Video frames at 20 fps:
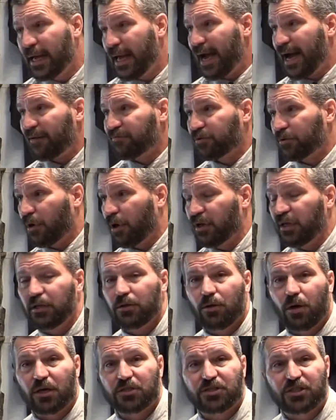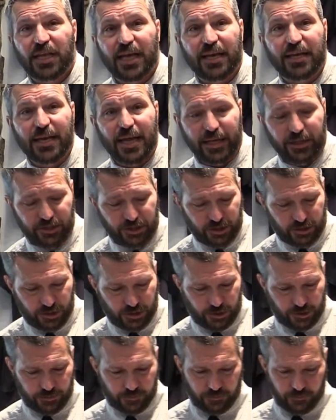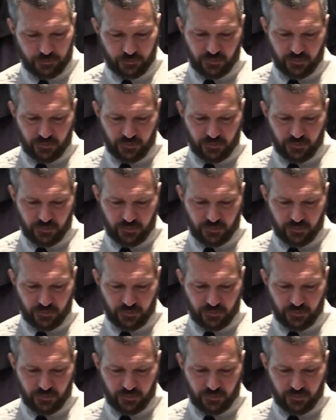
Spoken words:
After all, it lost 10 nations.